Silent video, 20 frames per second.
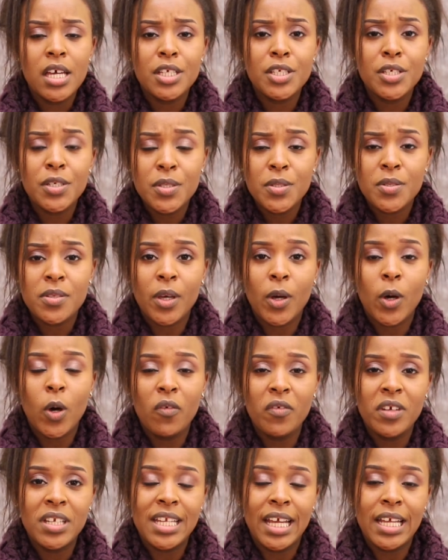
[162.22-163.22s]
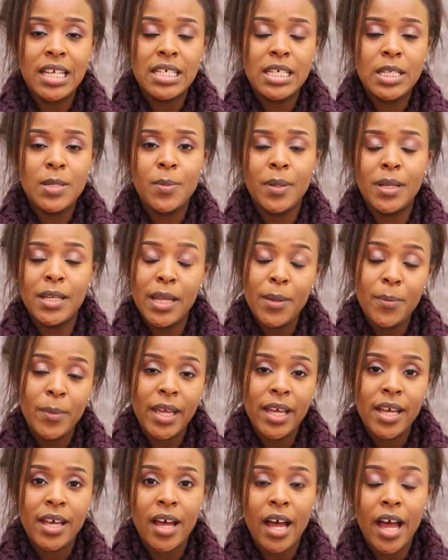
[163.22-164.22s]
Due to the COVID-19
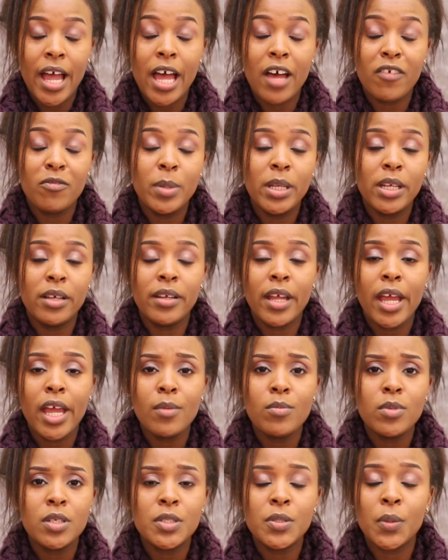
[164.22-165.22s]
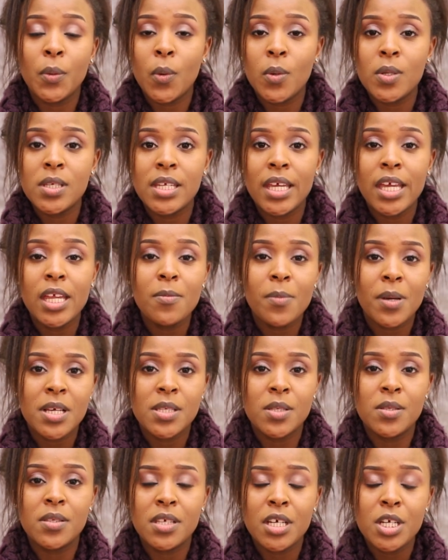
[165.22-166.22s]
pandemic, I have been unable to host
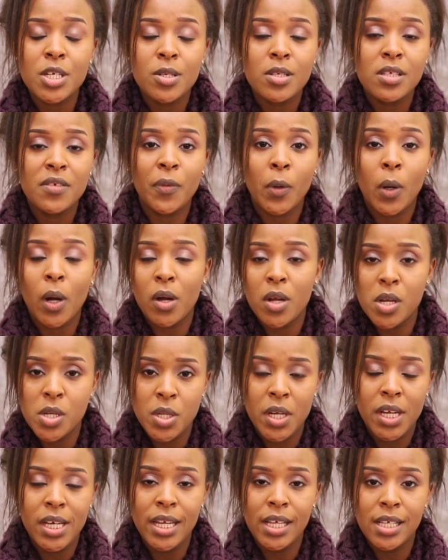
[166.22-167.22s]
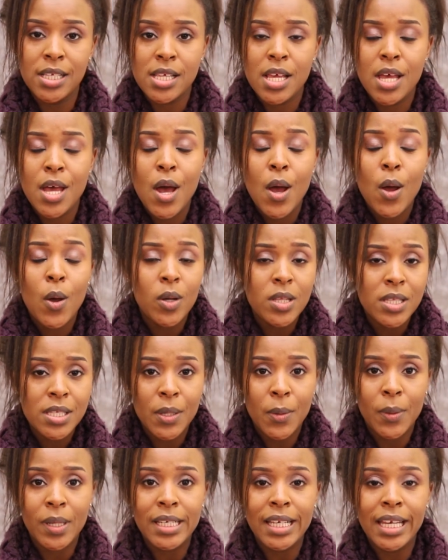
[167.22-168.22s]
in-person sessions for our trainings.
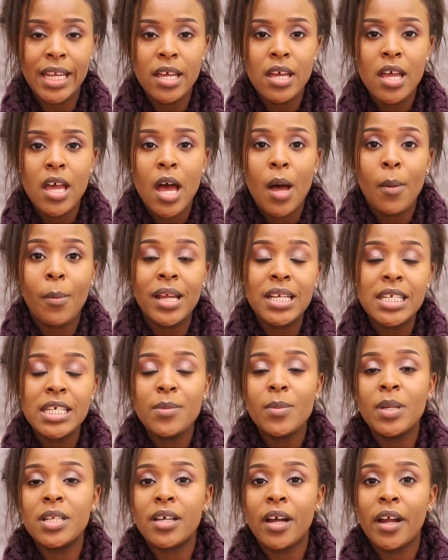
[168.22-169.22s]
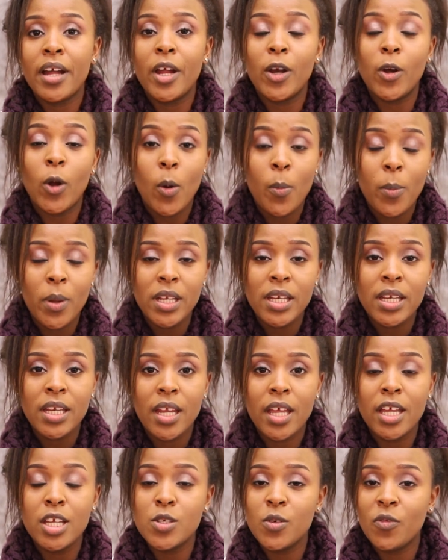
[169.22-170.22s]
Consequently, my team and I are open
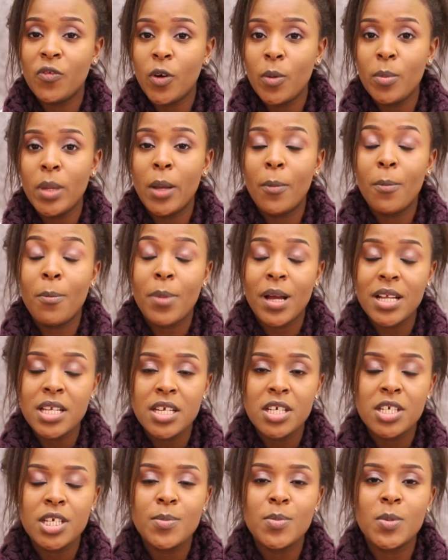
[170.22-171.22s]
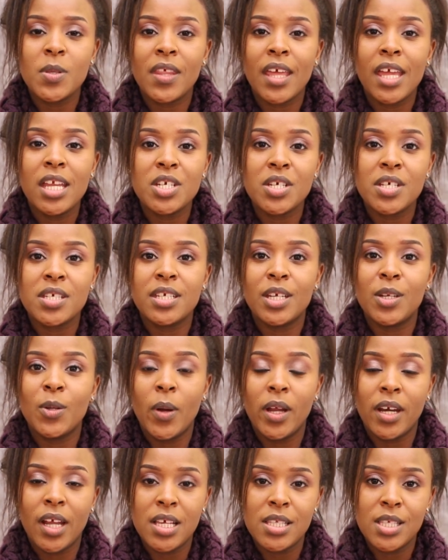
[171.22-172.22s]
into forming partnerships with interested
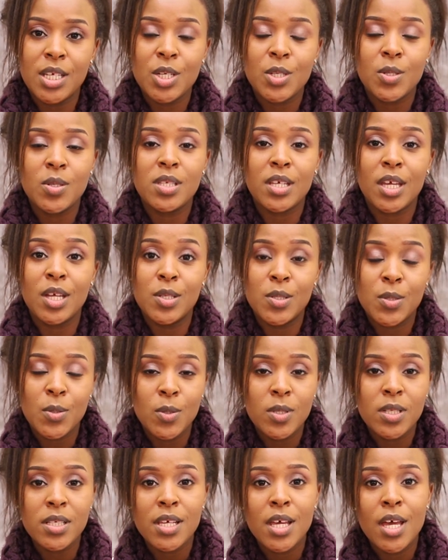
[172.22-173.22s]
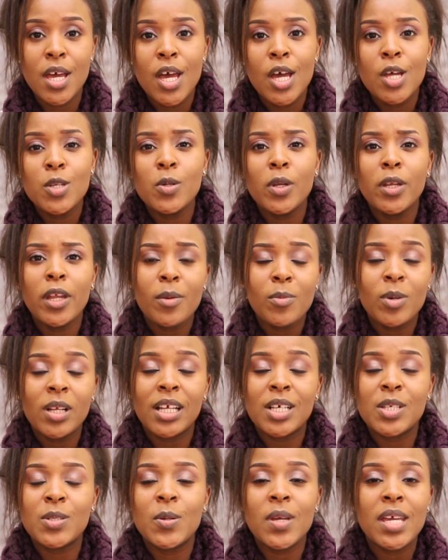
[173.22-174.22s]
organizations and schools to enable
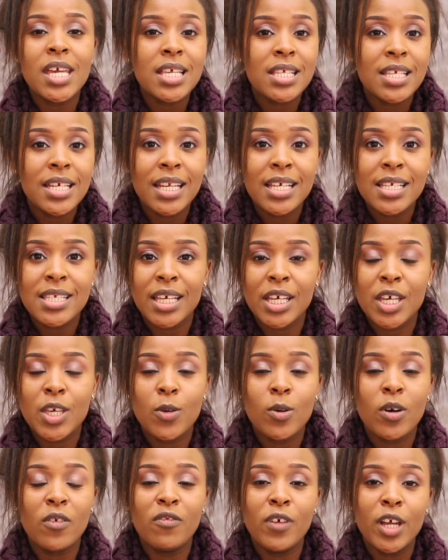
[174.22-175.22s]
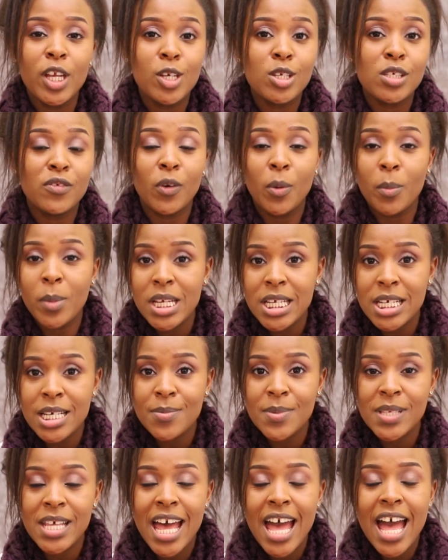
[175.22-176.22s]
us to easily secure venues for
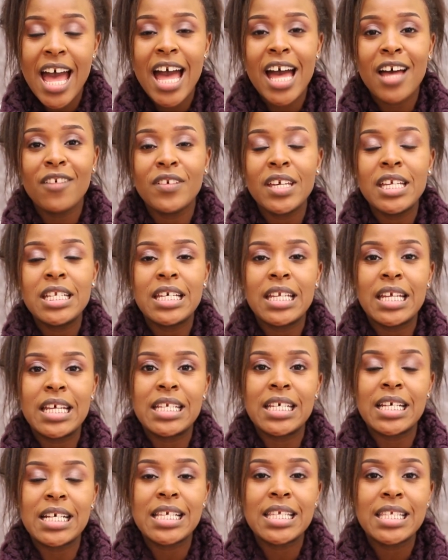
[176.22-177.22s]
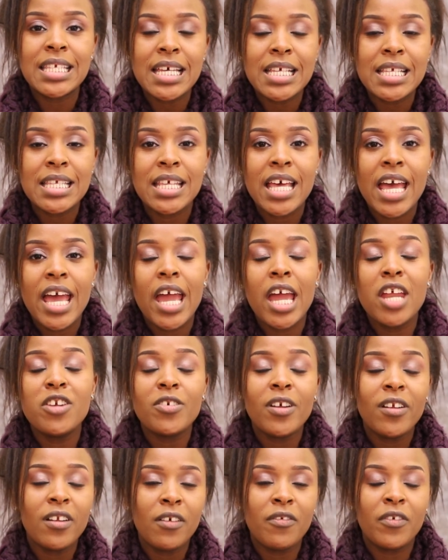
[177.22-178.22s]
meetups, have internet access, and
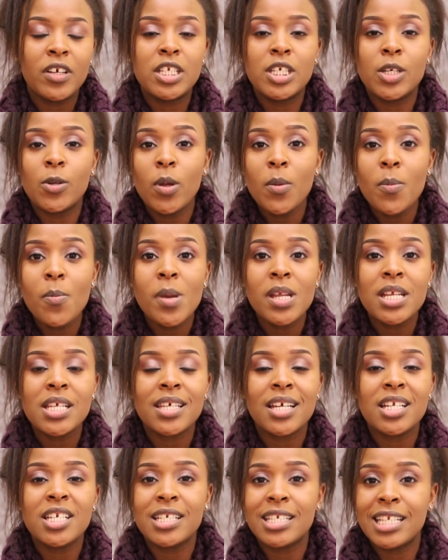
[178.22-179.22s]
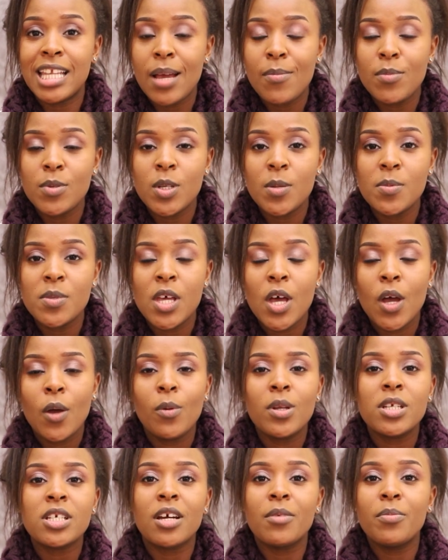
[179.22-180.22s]
relevant equipment such as laptops,
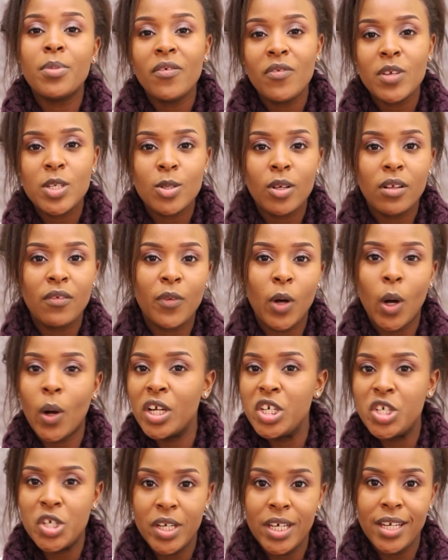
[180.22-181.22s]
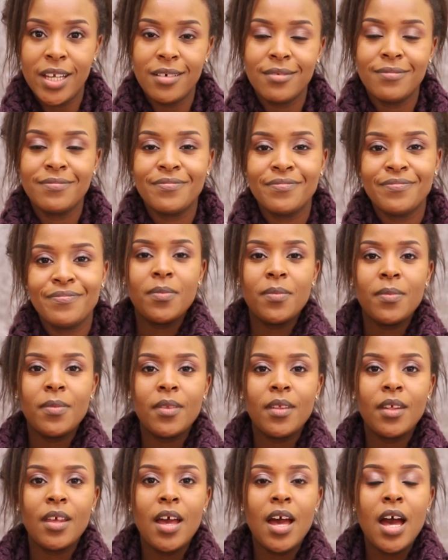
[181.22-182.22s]
which are pivotal for our training.
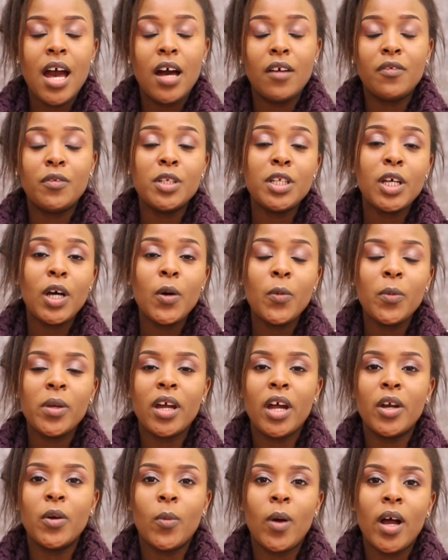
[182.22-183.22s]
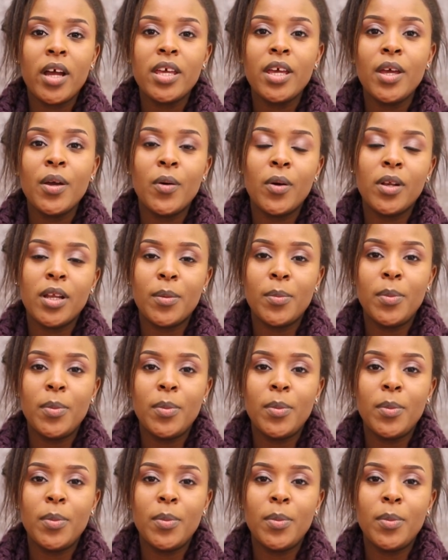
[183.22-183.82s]
For now, we are working on